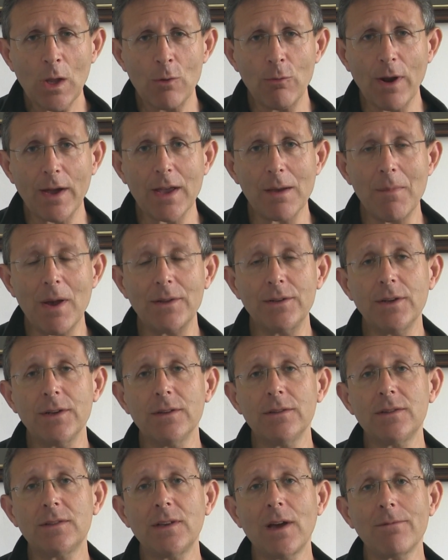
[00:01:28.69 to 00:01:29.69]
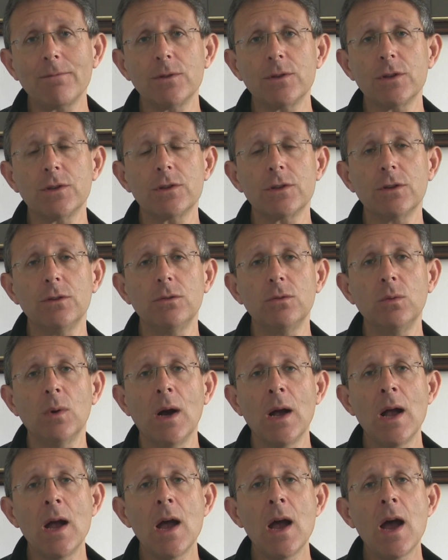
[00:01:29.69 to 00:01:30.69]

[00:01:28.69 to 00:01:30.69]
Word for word: recommended at 7 to 2